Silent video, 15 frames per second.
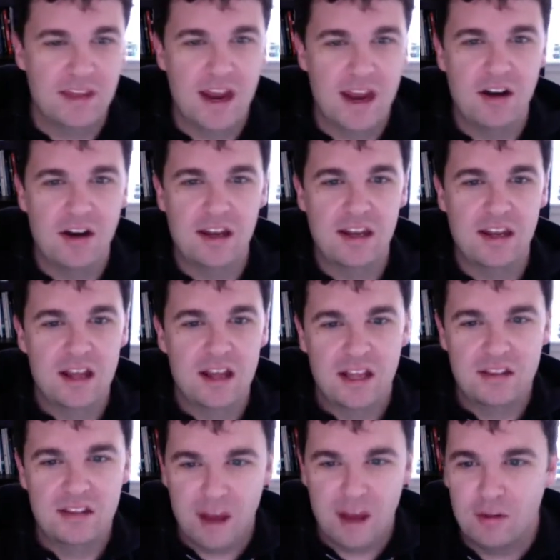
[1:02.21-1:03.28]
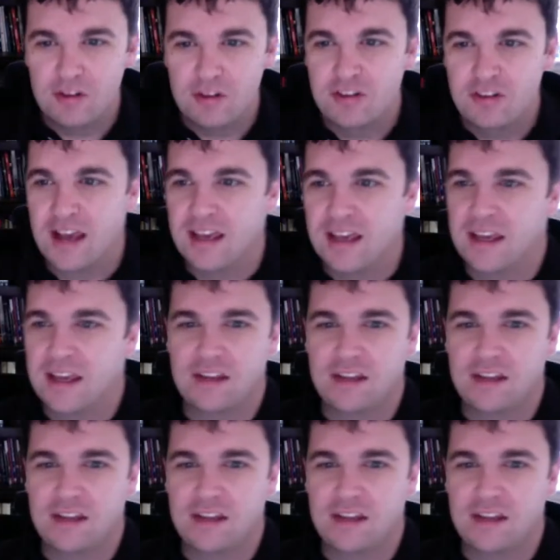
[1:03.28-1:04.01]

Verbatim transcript: there and double checking and